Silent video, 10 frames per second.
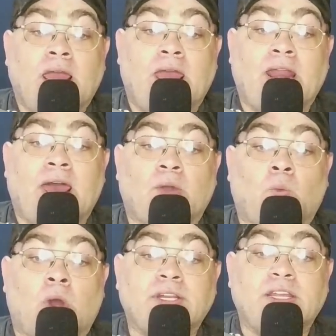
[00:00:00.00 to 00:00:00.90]
and add a
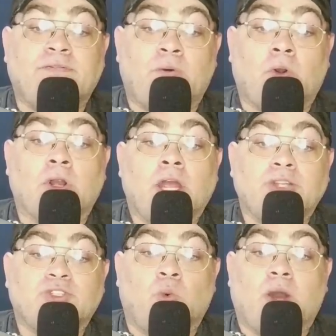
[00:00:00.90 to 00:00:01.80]
1d4
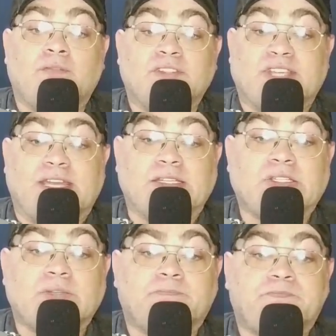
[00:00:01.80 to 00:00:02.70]
to one of his
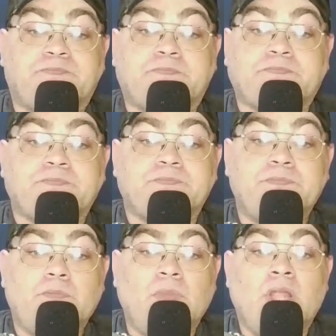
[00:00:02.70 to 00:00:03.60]
hits.
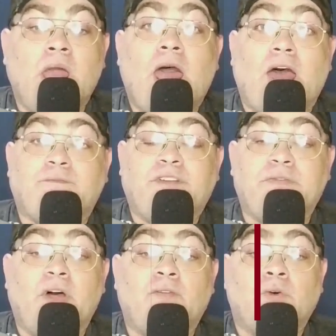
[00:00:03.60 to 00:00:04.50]
At 5th level, he